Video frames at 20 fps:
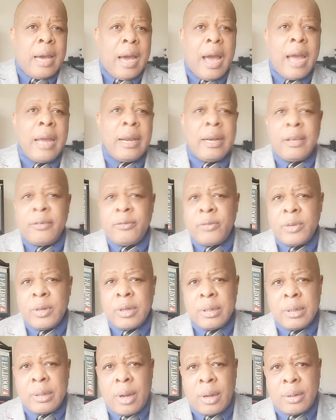I live
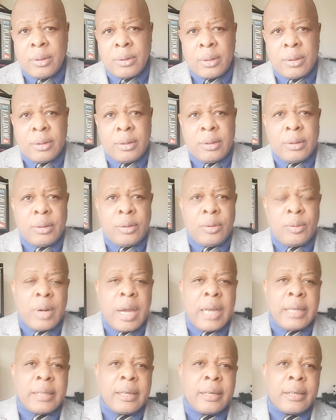in London, in the
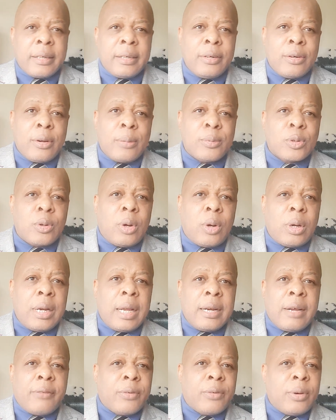United Kingdom.
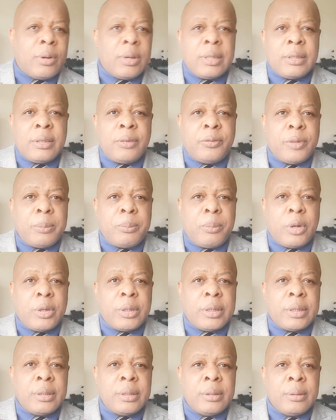Scotland have got a different
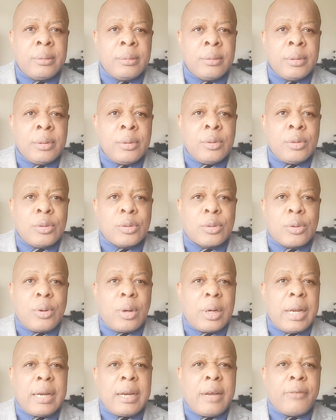money.
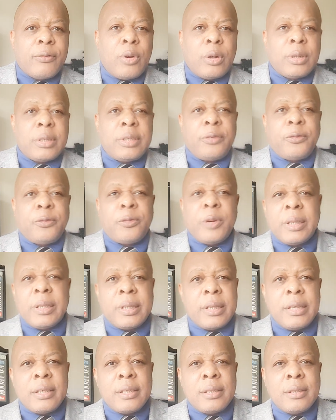Scotland have got
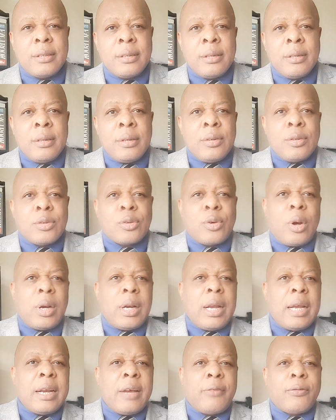different things.
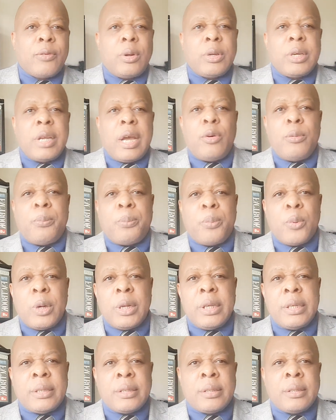Scotland have got their own
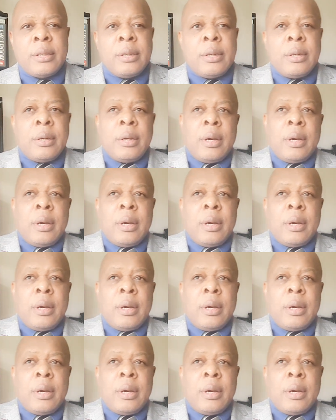police.